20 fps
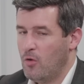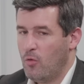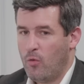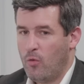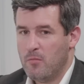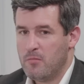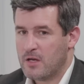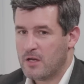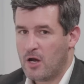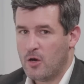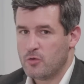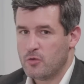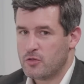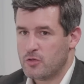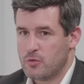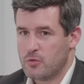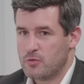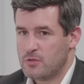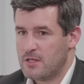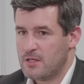When we go
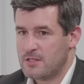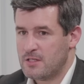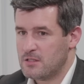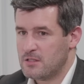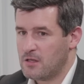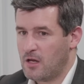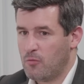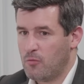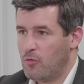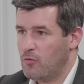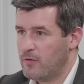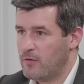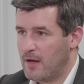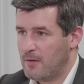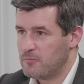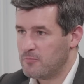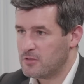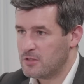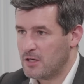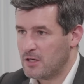to cities like
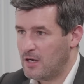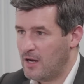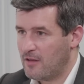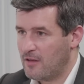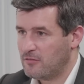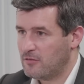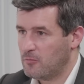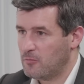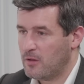Wolverhampton and Leicester,